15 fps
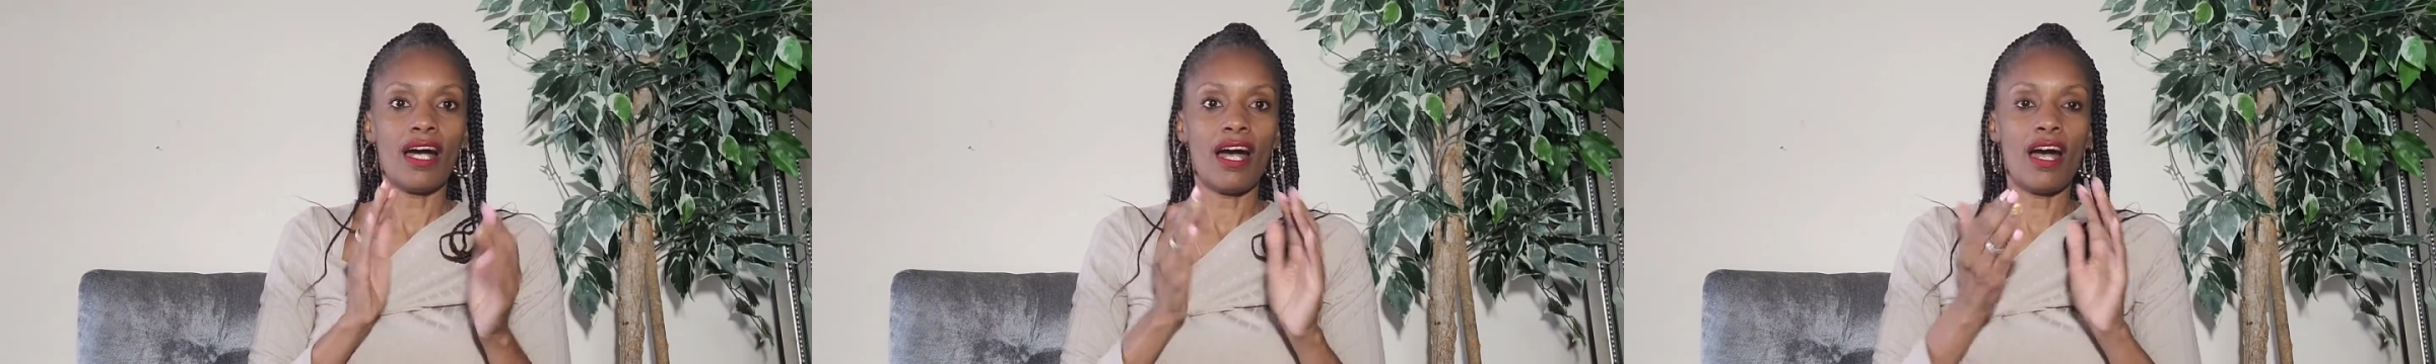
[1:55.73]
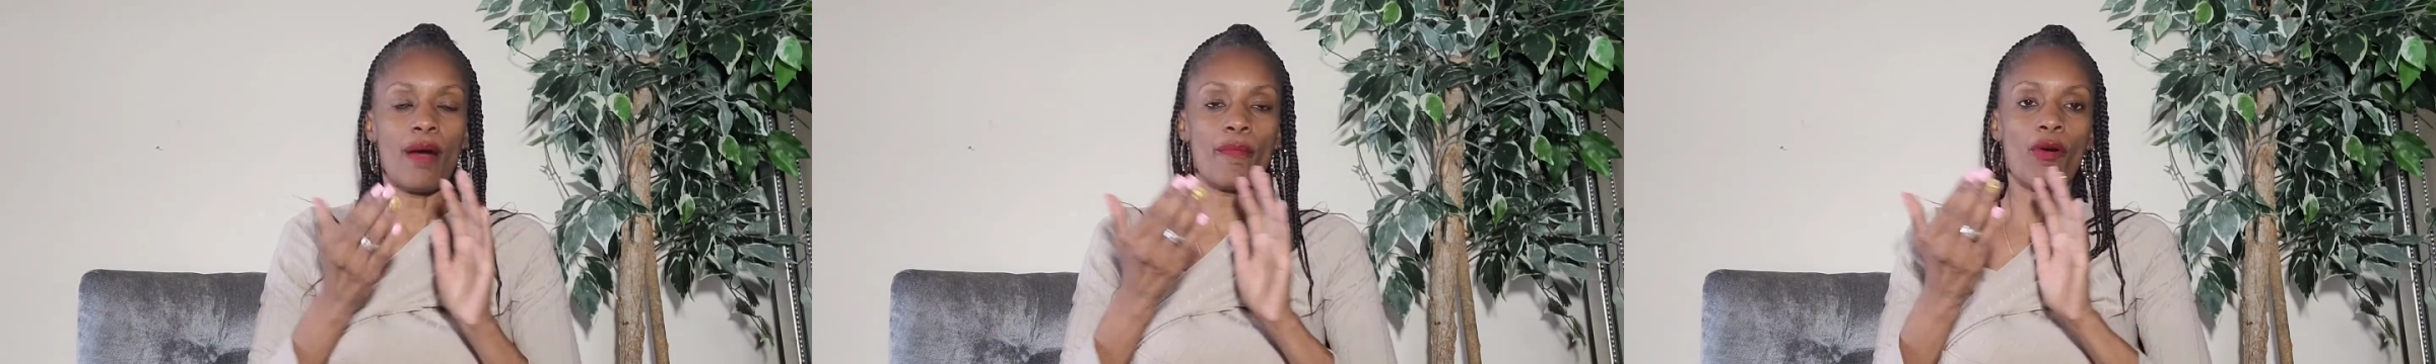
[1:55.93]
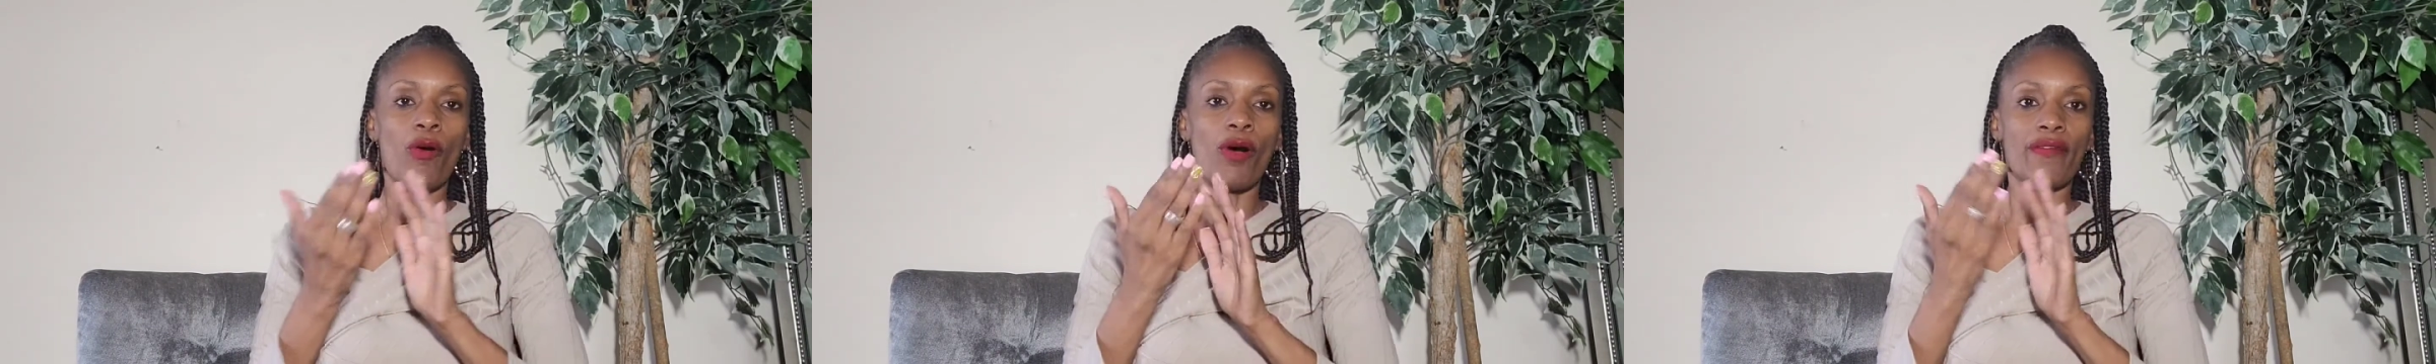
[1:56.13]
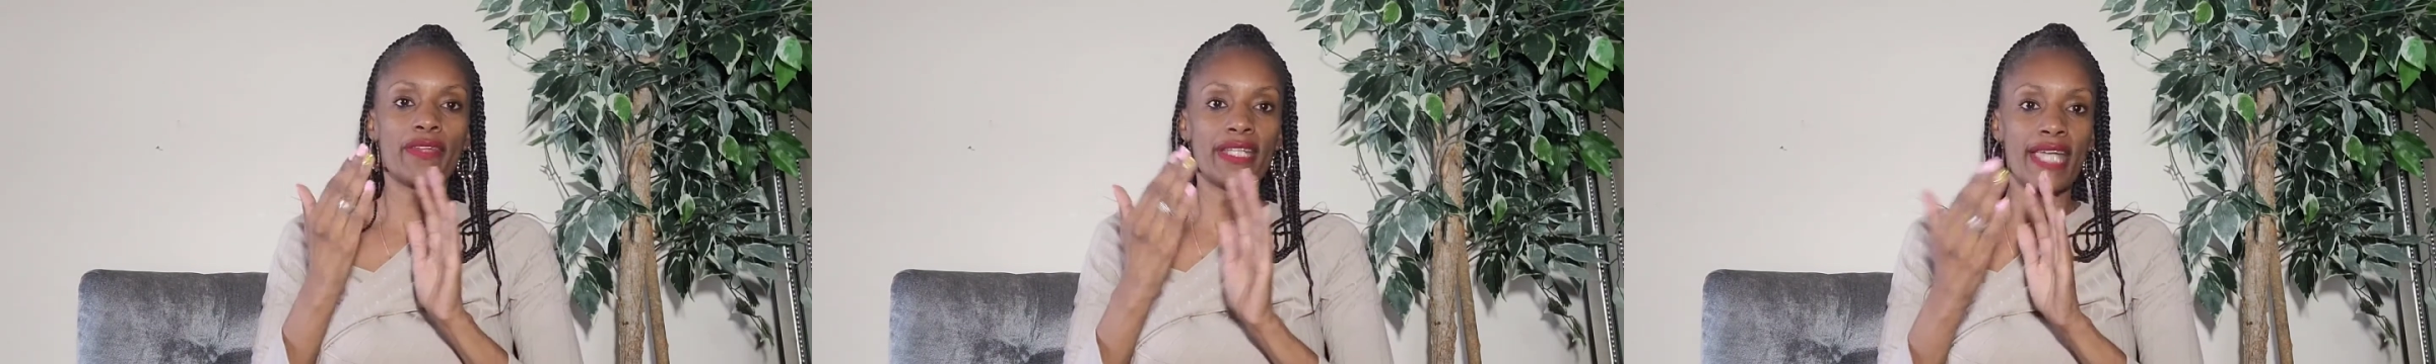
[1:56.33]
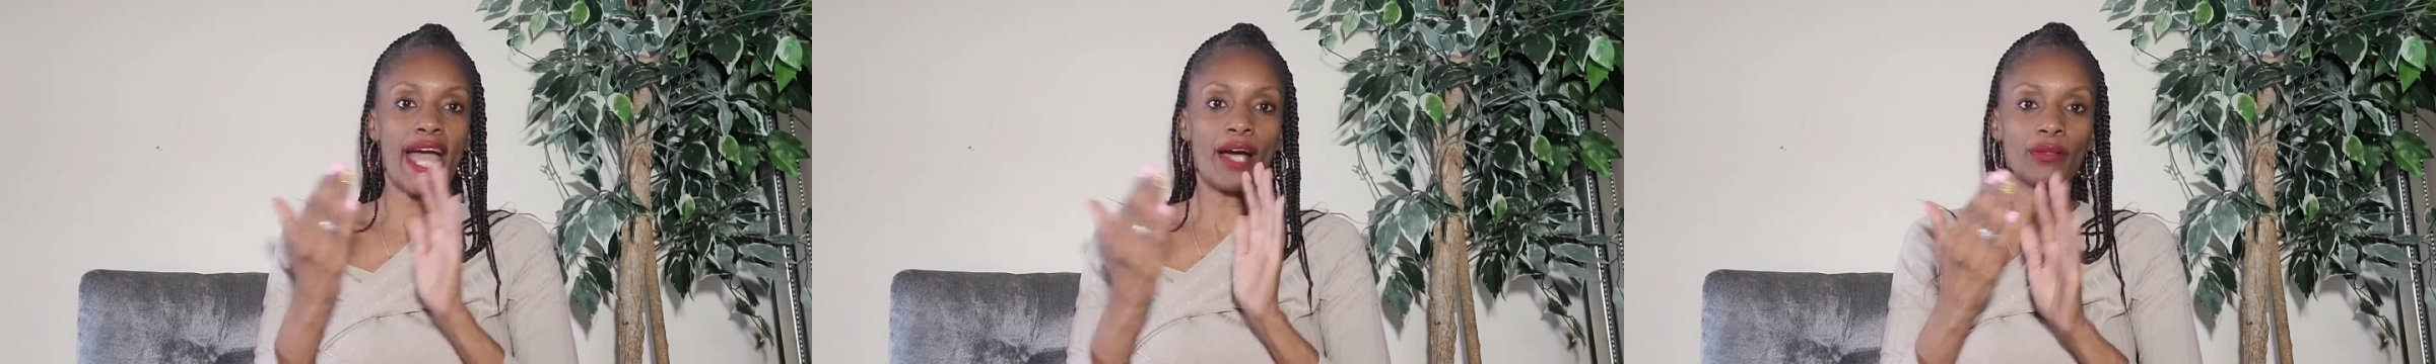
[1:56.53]
on
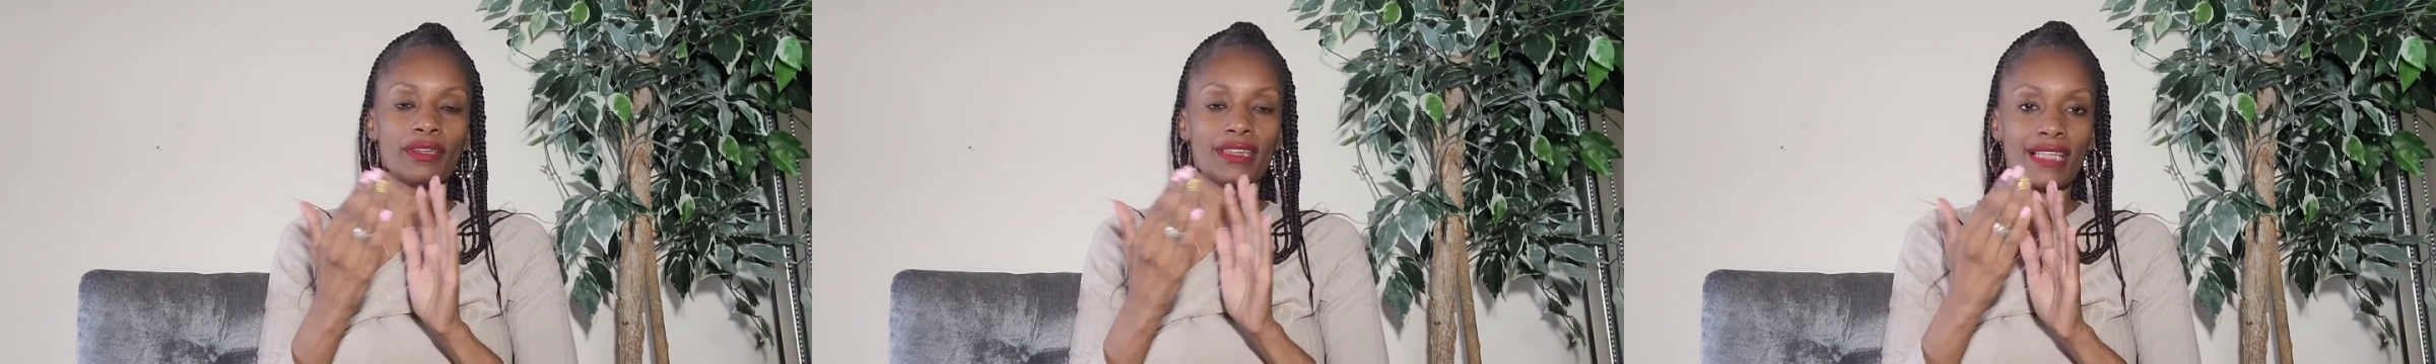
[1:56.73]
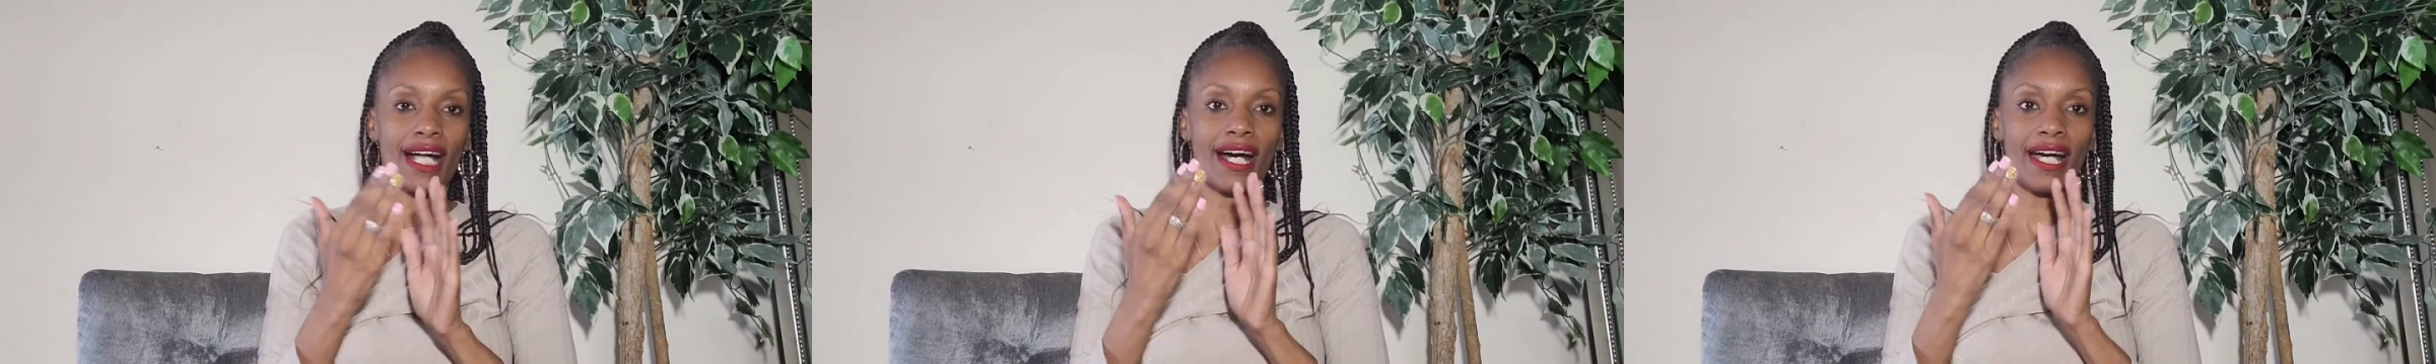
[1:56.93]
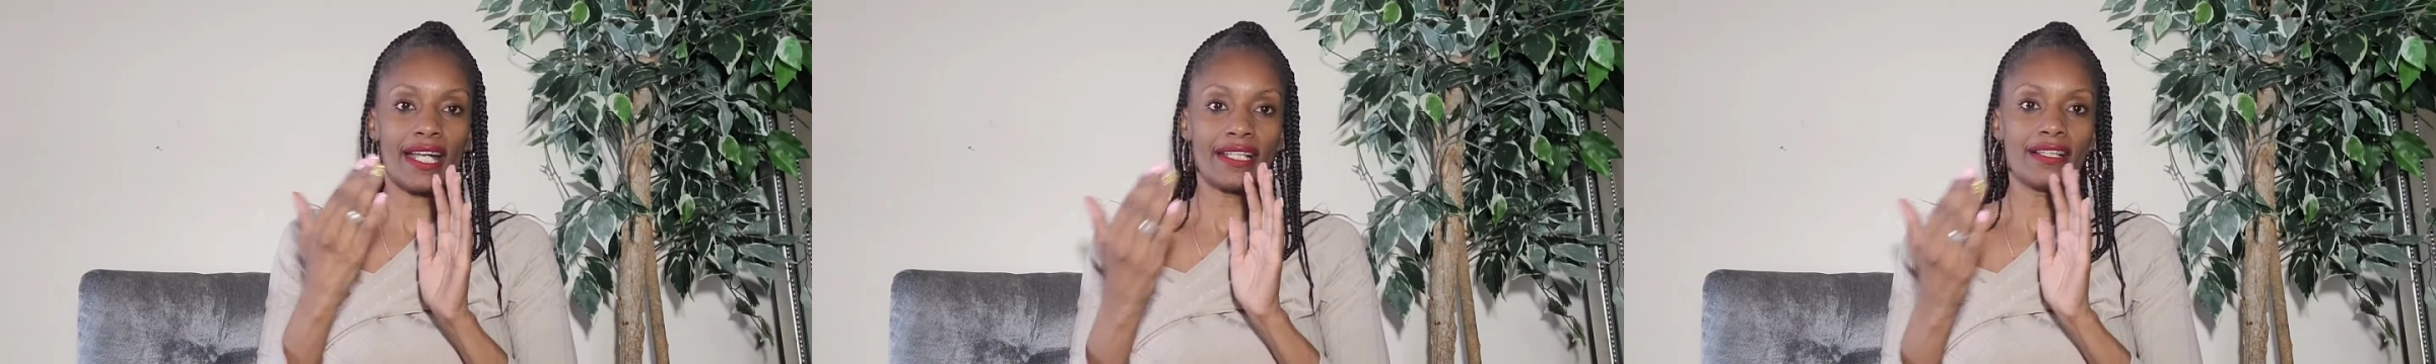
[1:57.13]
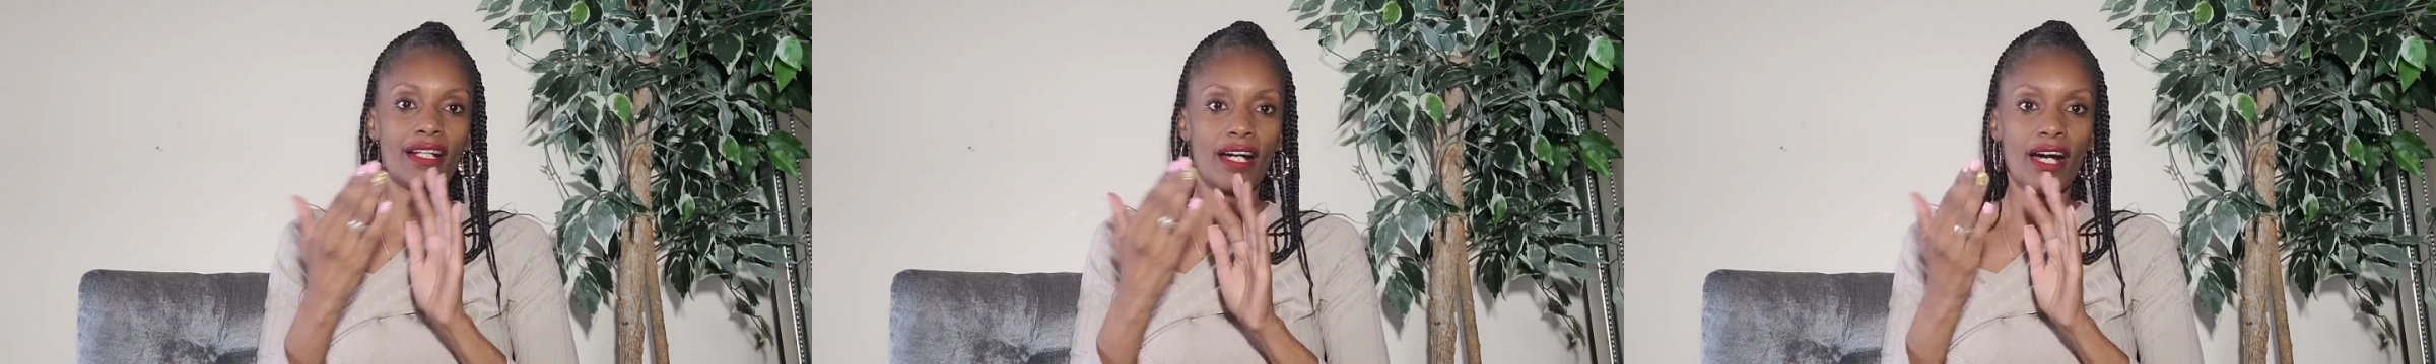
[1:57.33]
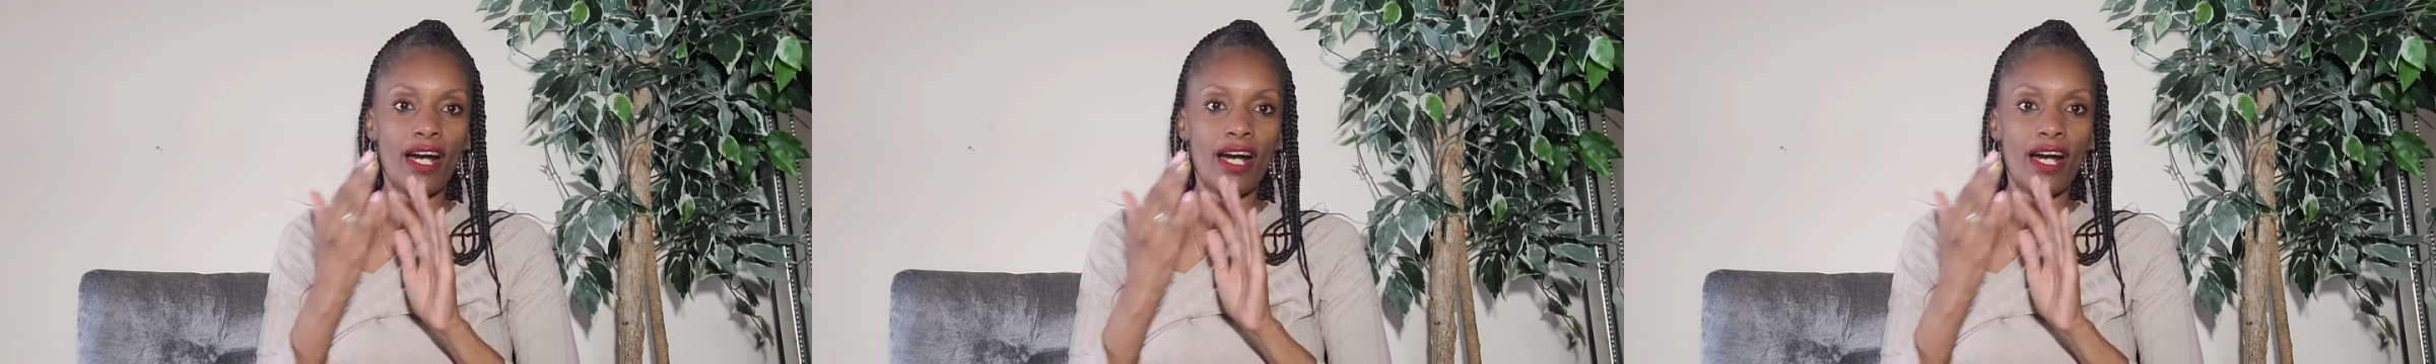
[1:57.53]
the outside